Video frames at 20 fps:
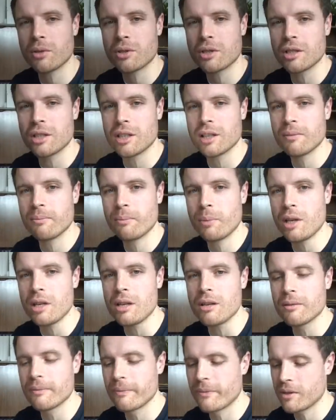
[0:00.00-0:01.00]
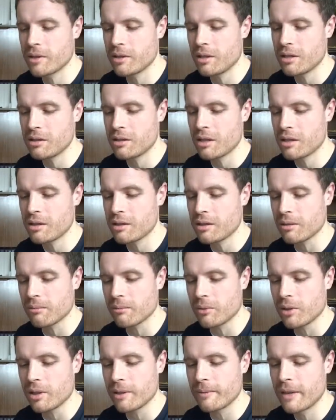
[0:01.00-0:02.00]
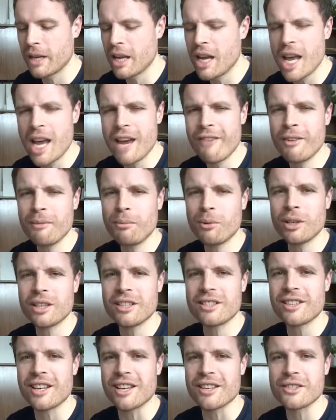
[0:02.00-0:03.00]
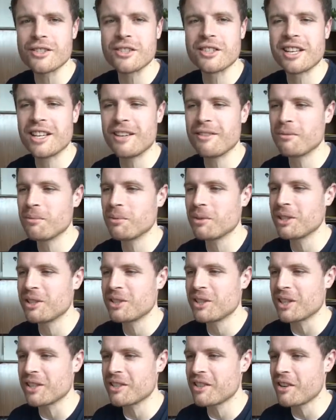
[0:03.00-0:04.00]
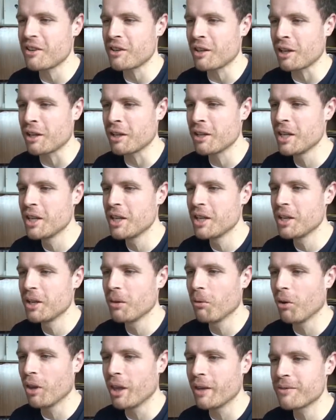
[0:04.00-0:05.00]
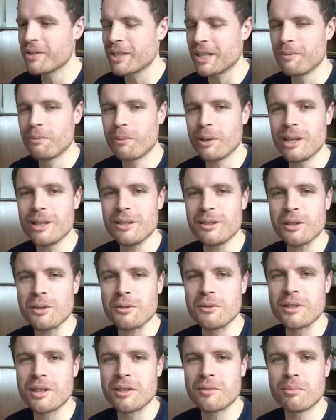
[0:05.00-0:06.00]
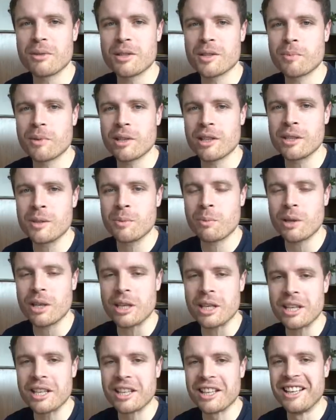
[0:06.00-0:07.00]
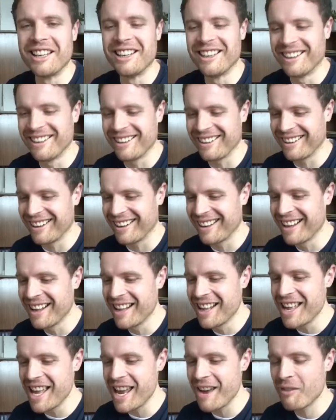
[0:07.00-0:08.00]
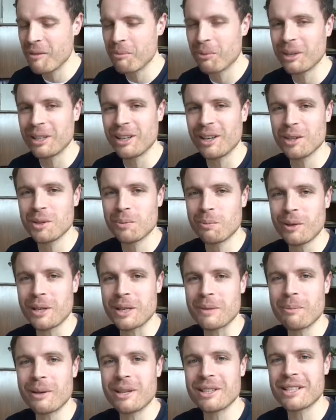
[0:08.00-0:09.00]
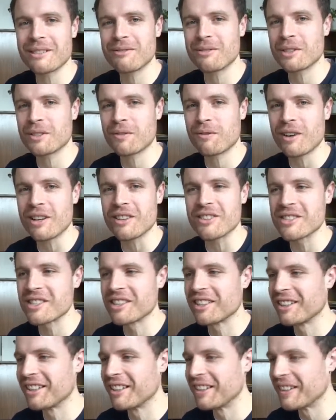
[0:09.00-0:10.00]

watching Pete, Synesthetic, buy it. Everybody says, don't they, what they've seen Pete do. They've been speaking to Pete. Everybody knows Pete. Pete's everyone's friend.